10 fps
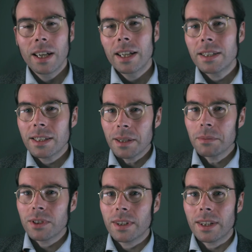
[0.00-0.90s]
He
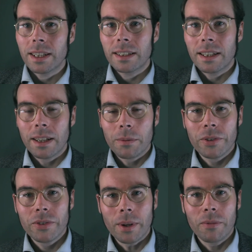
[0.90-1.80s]
seems to think that there is
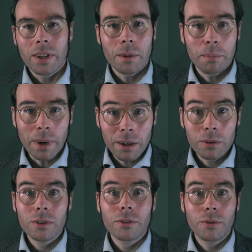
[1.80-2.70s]
something
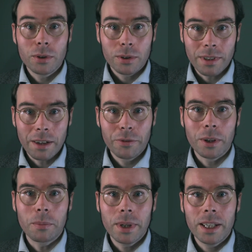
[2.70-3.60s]
about the
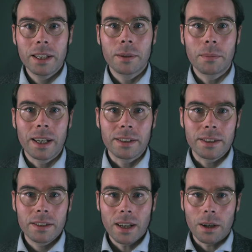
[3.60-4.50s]
photographic medium as
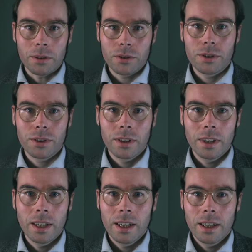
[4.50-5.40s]
such
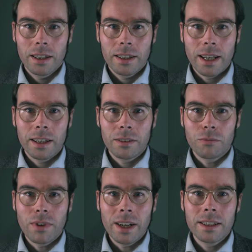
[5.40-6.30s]
that
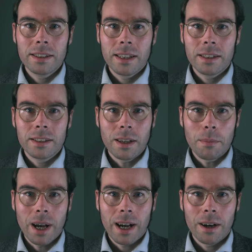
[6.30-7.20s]
renders it
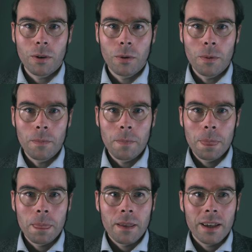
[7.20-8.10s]
somehow
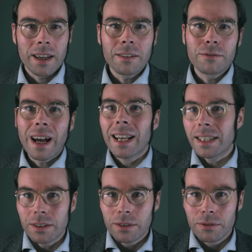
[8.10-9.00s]

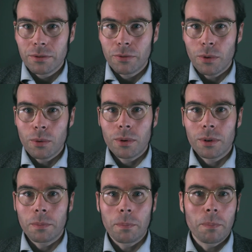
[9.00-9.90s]
invalid
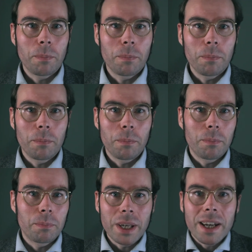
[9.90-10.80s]
for
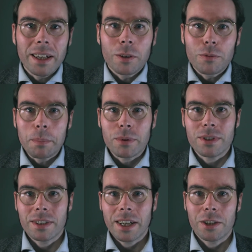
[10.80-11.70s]
being a
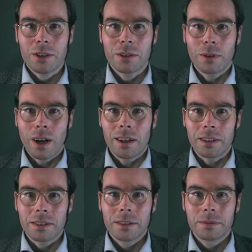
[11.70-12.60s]
representational art.